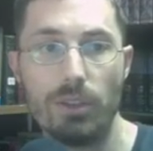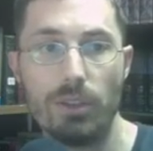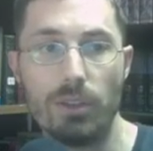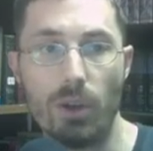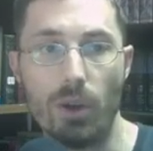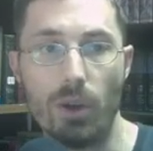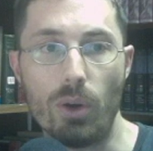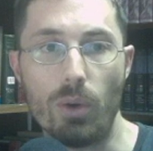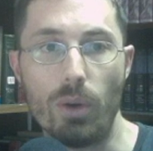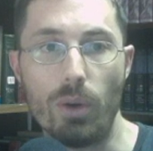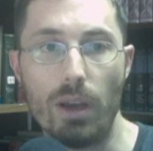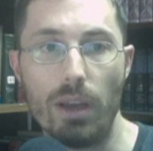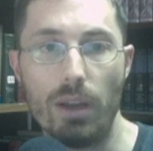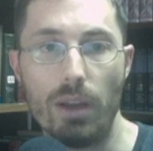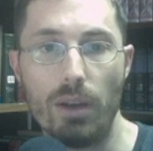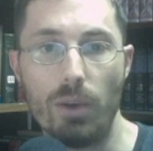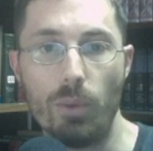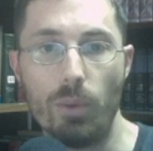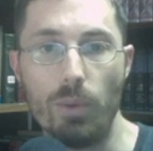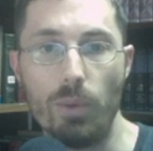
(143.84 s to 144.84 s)
So
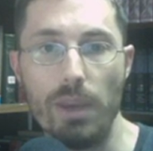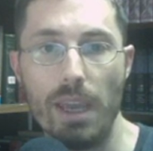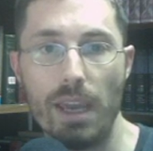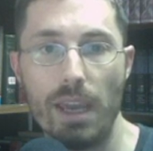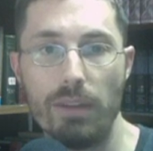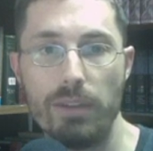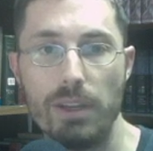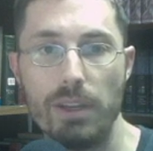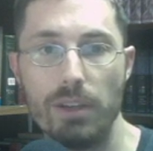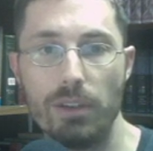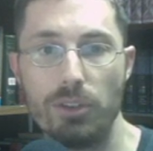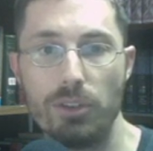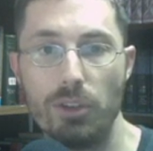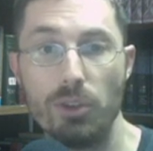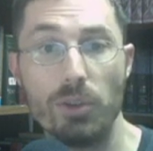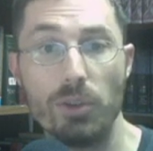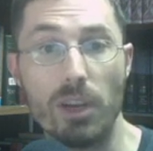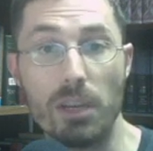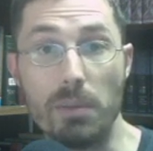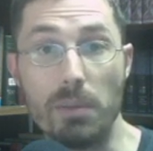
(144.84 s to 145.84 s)
we have here in
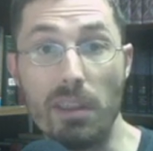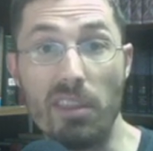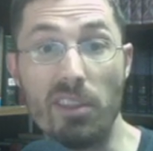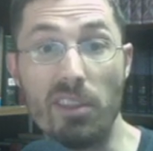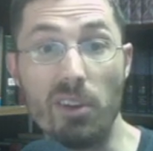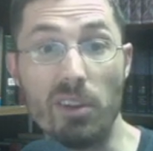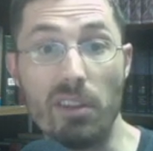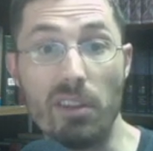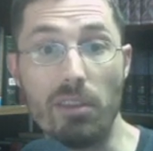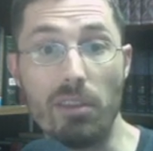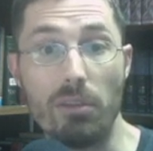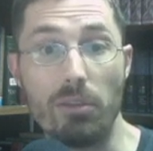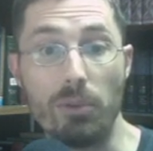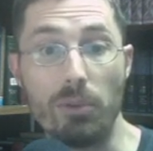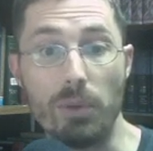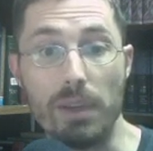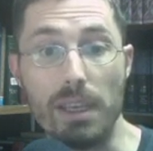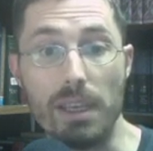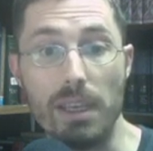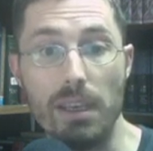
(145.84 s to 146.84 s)
Deuteronomy
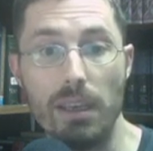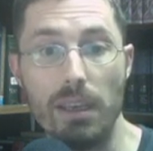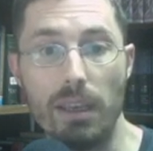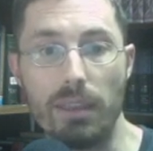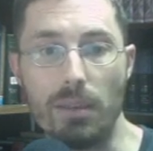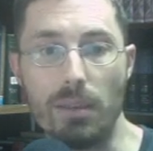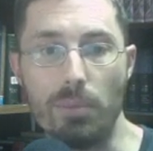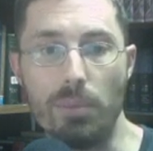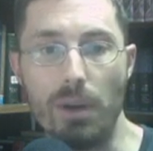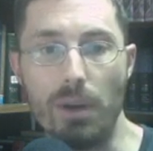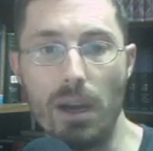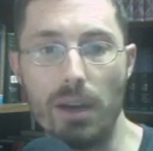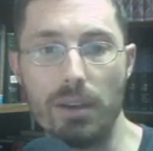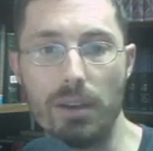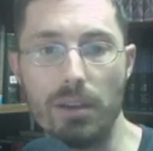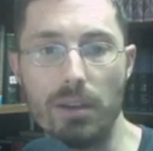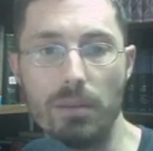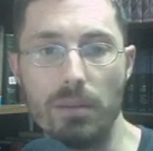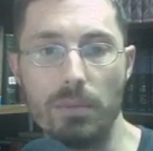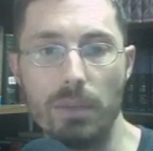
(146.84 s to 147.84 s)
33, at the
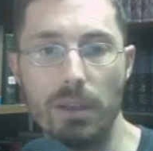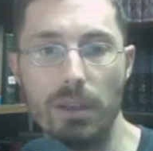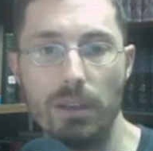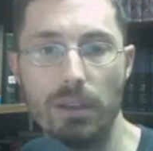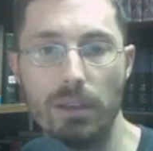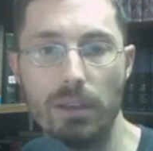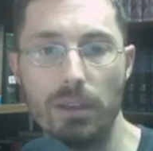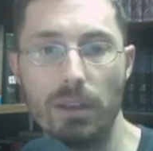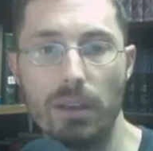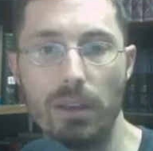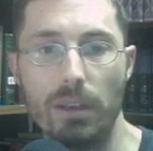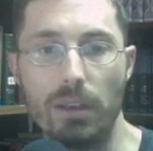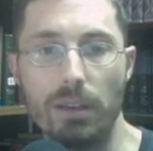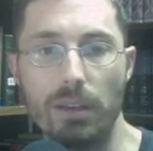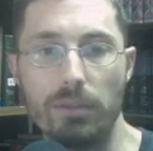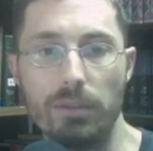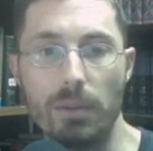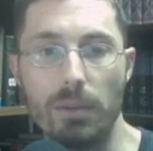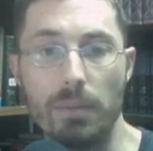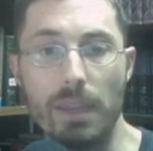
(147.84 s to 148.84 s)
bottom
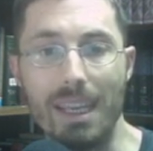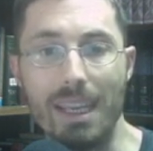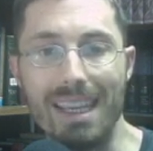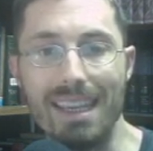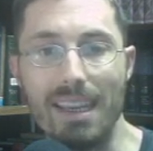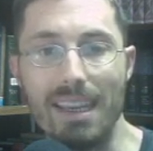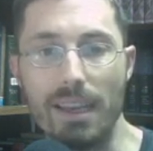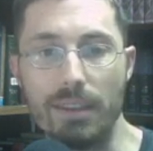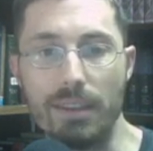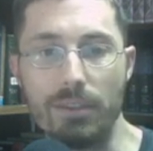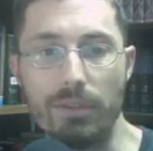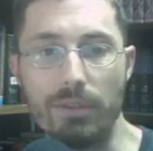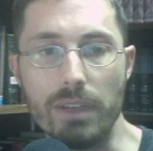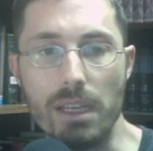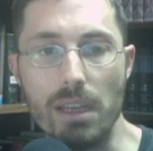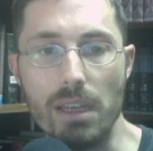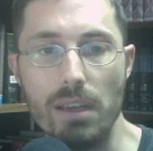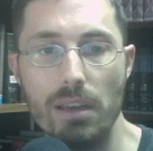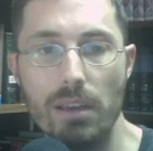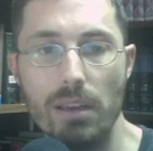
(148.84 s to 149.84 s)
from the
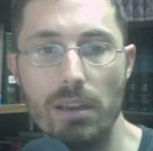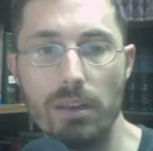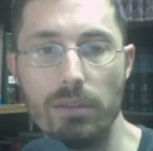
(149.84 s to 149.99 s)
ESV,